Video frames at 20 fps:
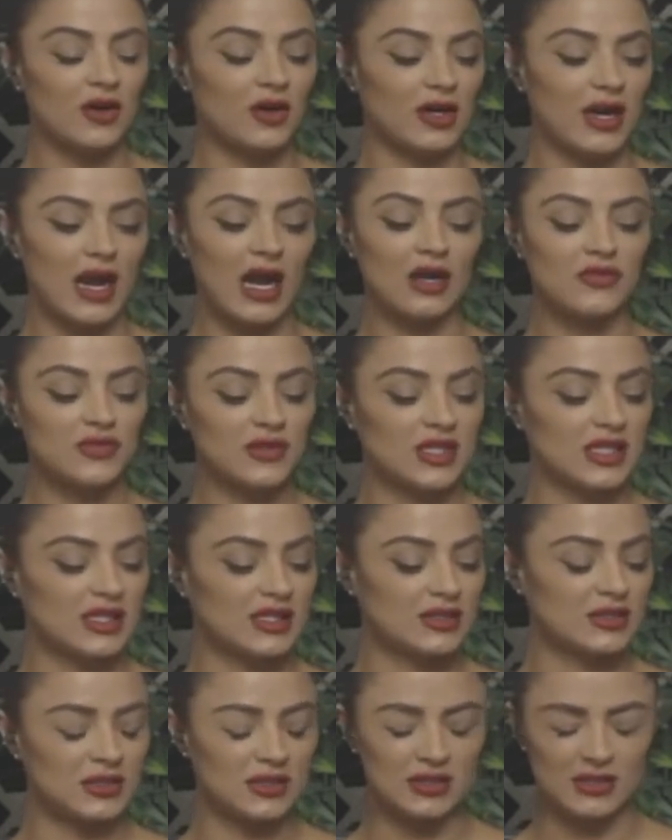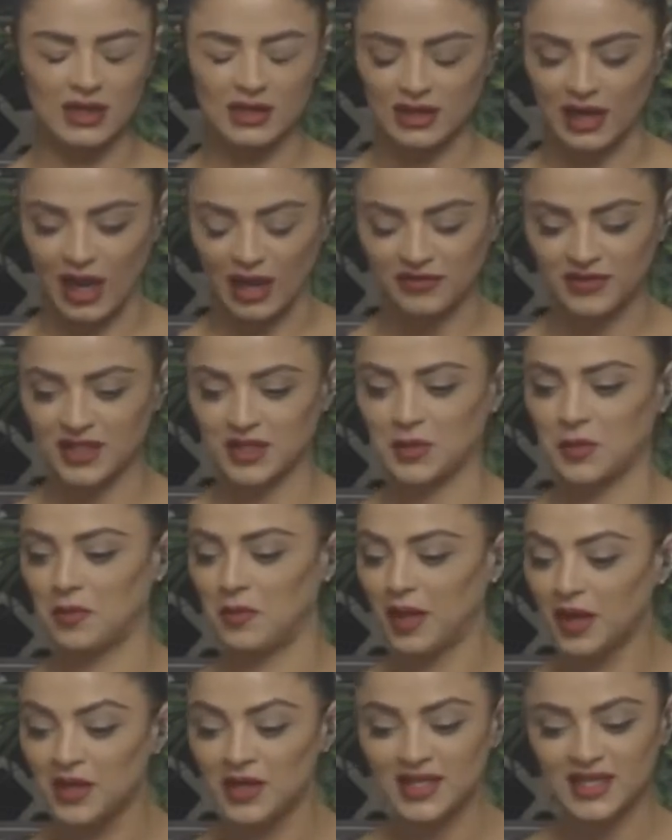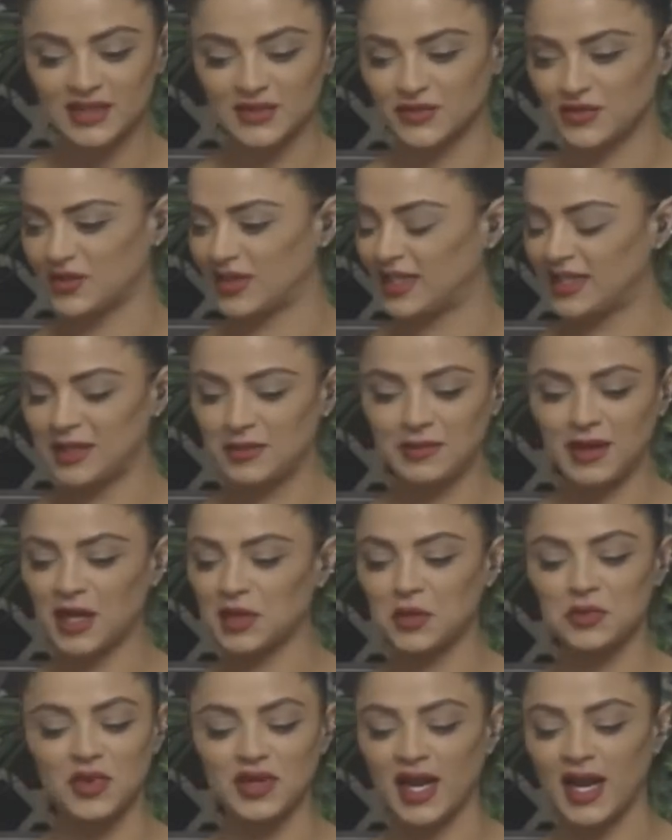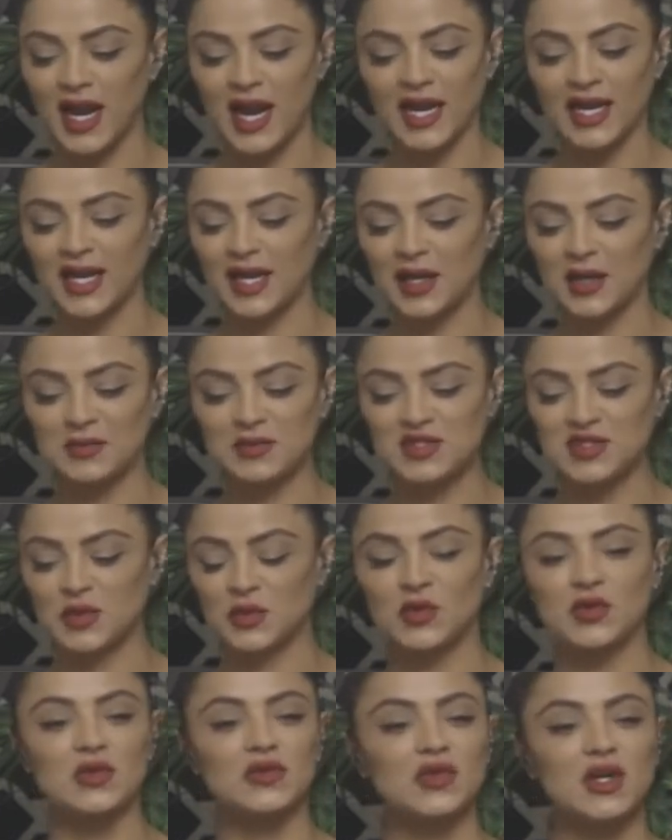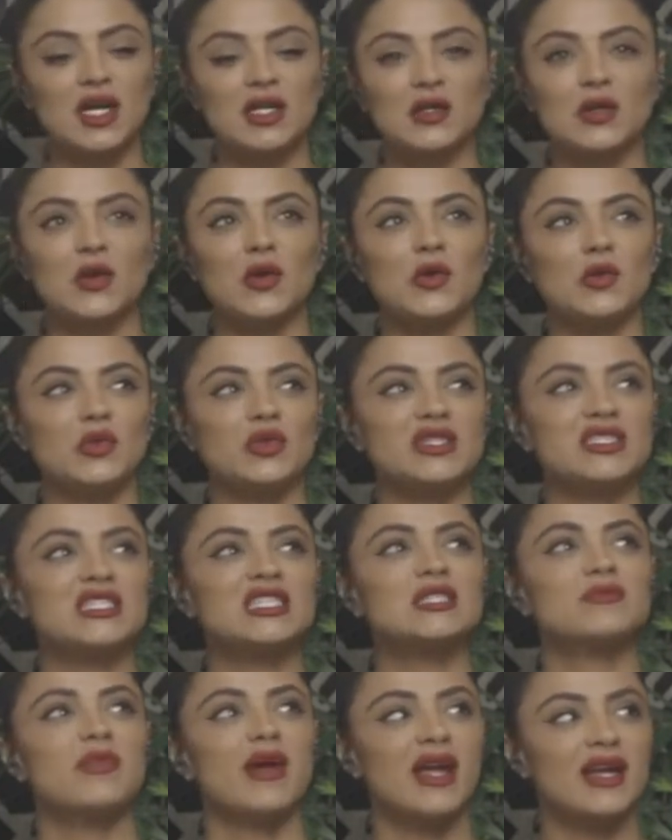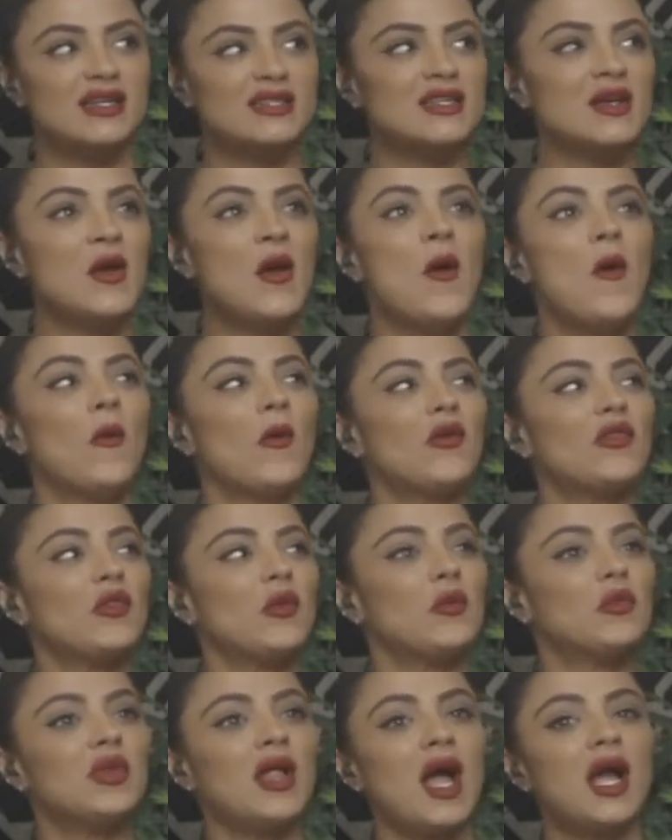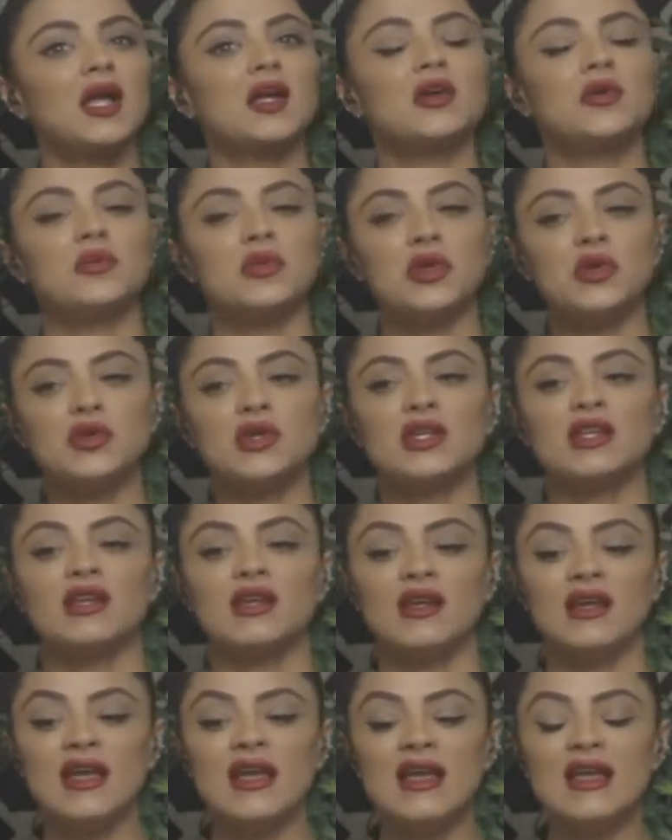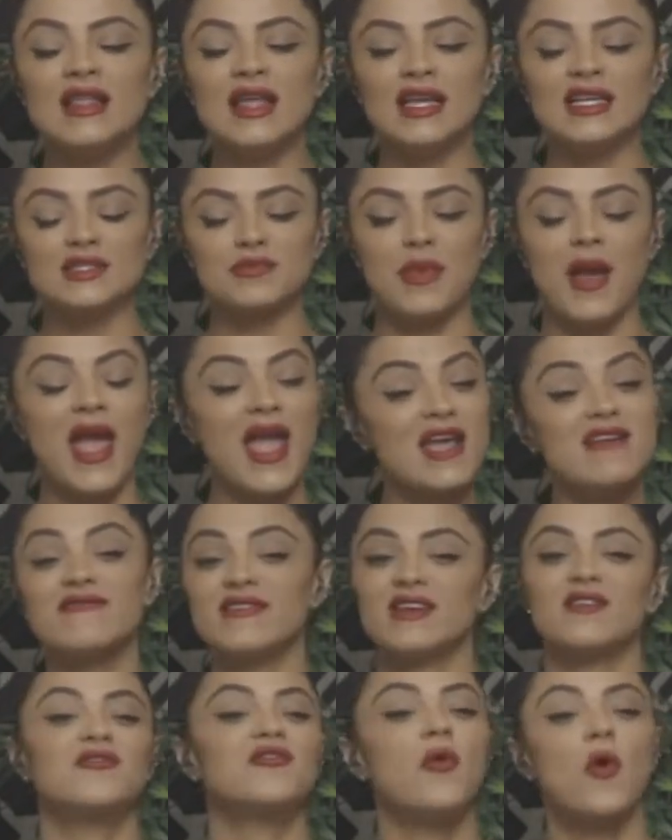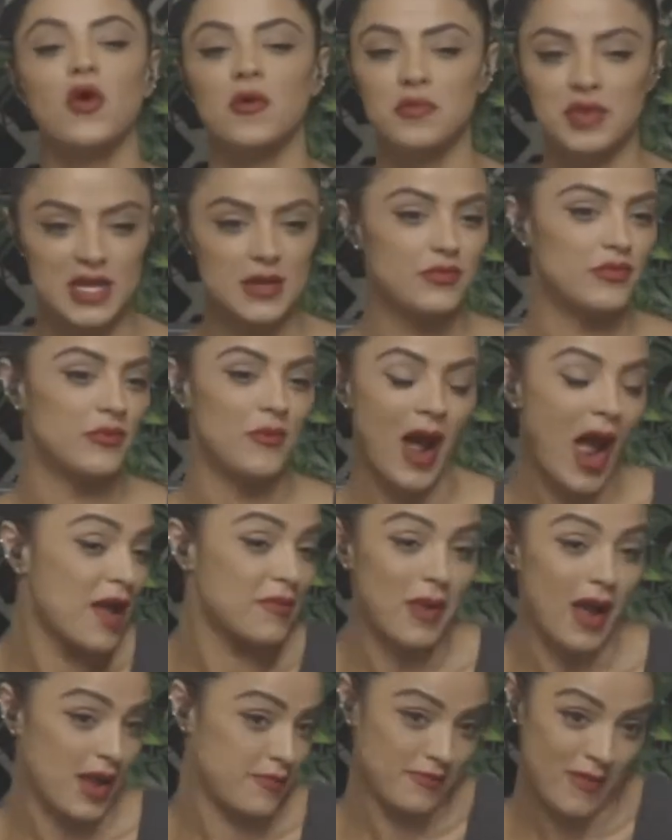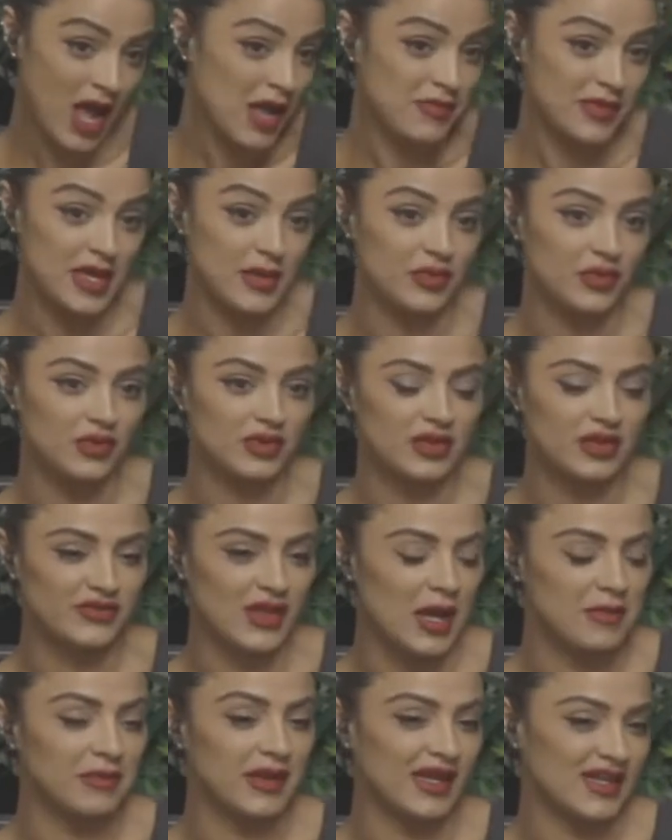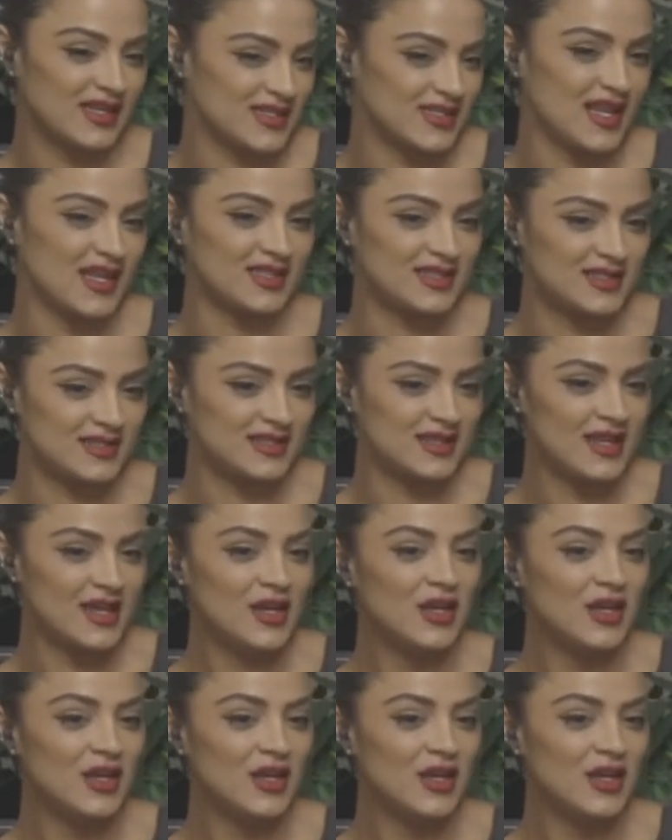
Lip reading: African or African American for any matter, but I am someone of color who respects what the Black community is paving for my people, if that makes sense.